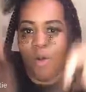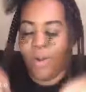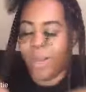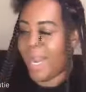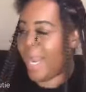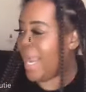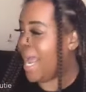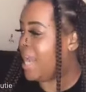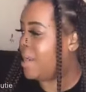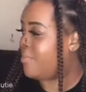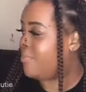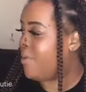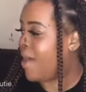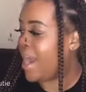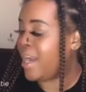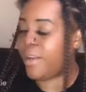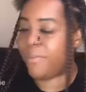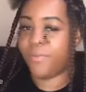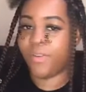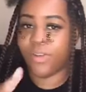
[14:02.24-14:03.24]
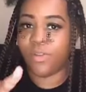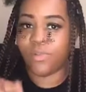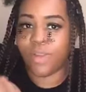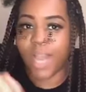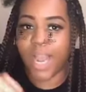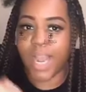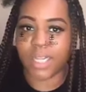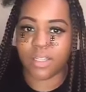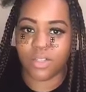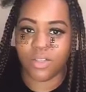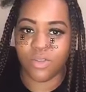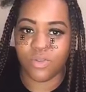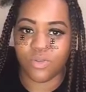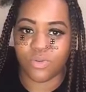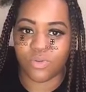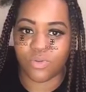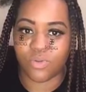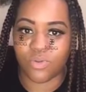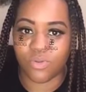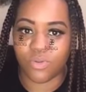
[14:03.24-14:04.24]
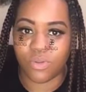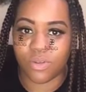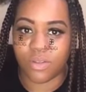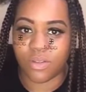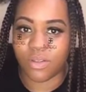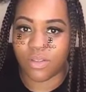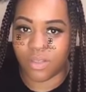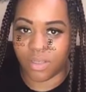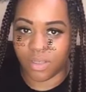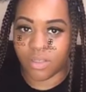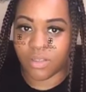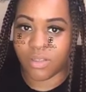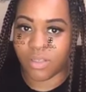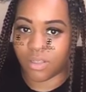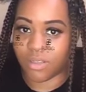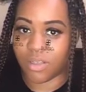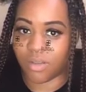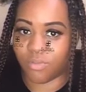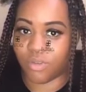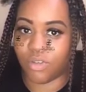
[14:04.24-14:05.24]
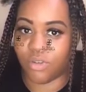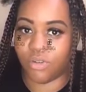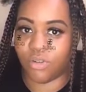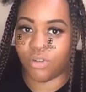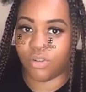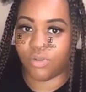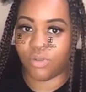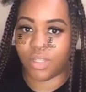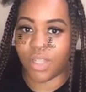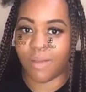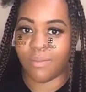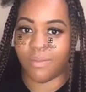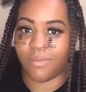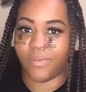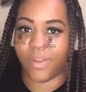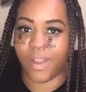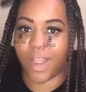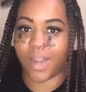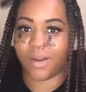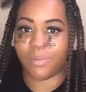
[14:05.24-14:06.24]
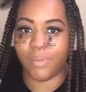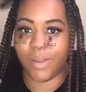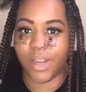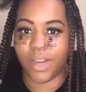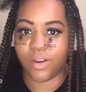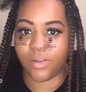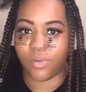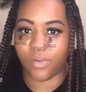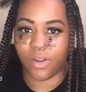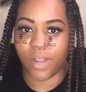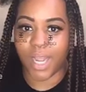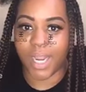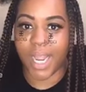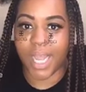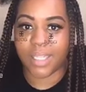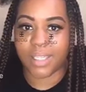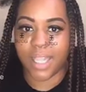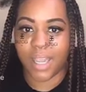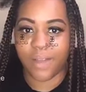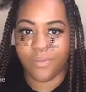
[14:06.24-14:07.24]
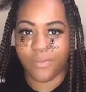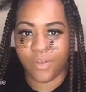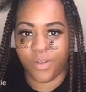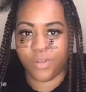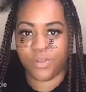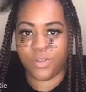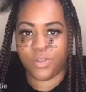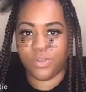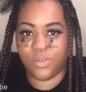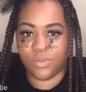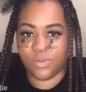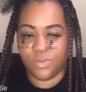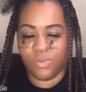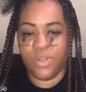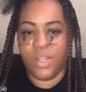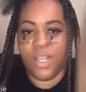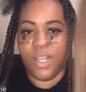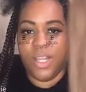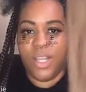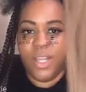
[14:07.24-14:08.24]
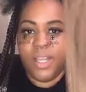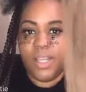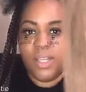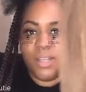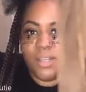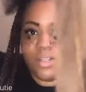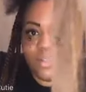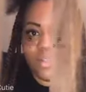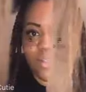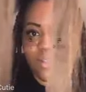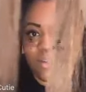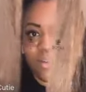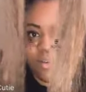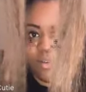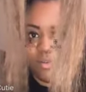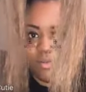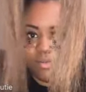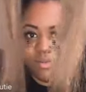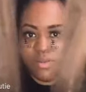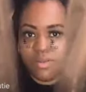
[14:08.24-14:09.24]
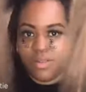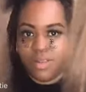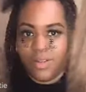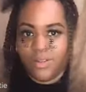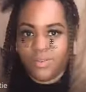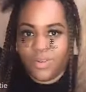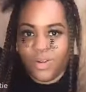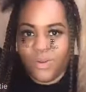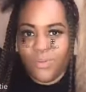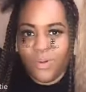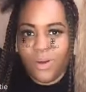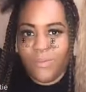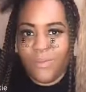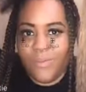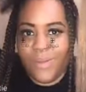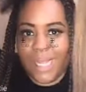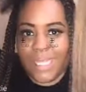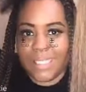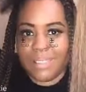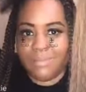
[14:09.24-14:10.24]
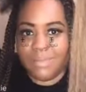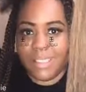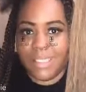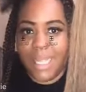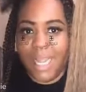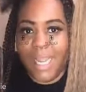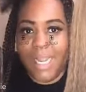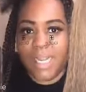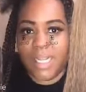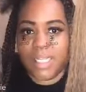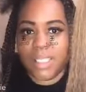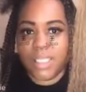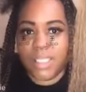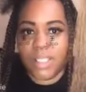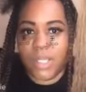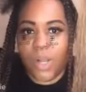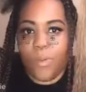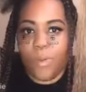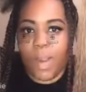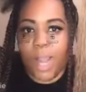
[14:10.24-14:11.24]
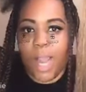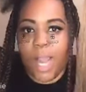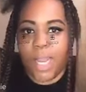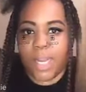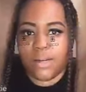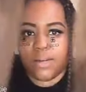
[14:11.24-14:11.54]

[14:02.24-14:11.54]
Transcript: I got a product for you guys too. There's some juju juice coming for y'all. The beard oil. I got that for you too. So don't, don't worry. We got some things going on.